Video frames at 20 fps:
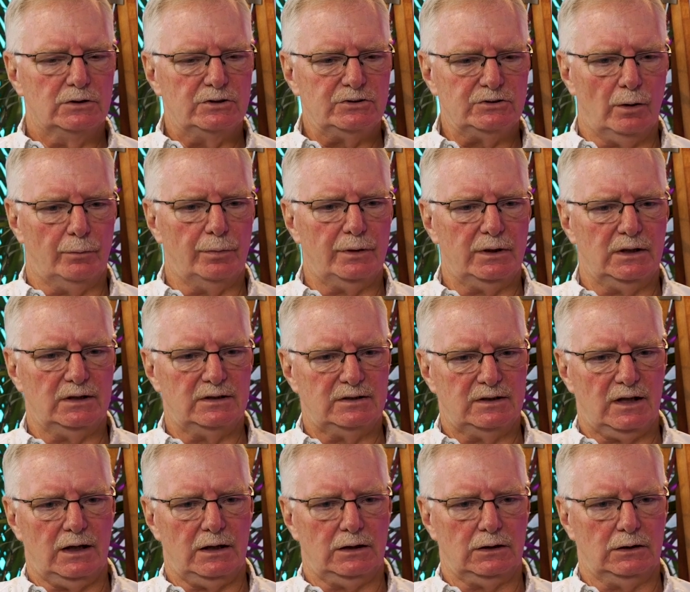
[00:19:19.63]
Somebody had
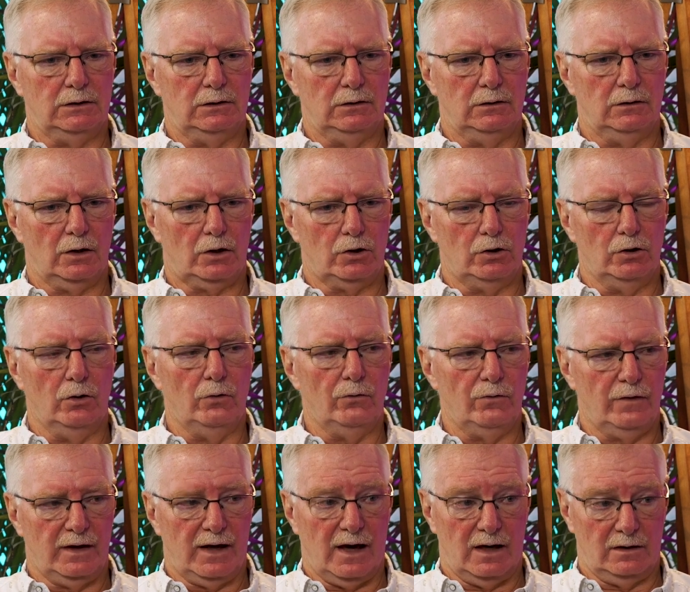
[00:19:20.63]
taken the
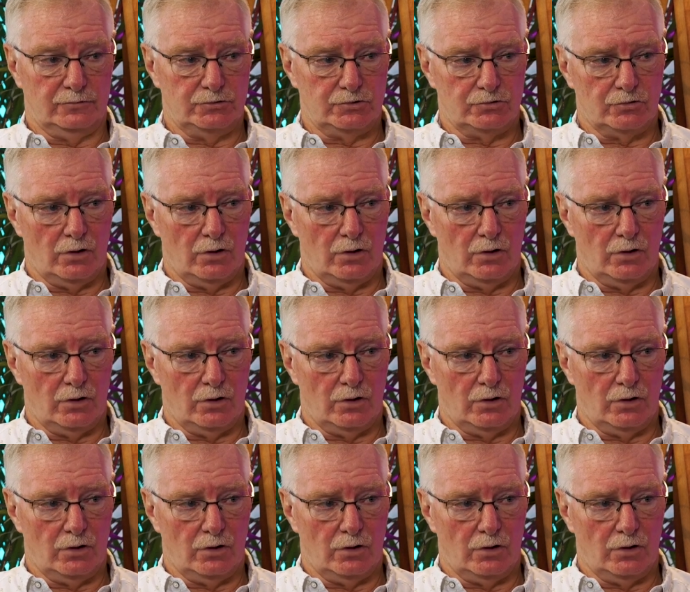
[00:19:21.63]
clothing out of a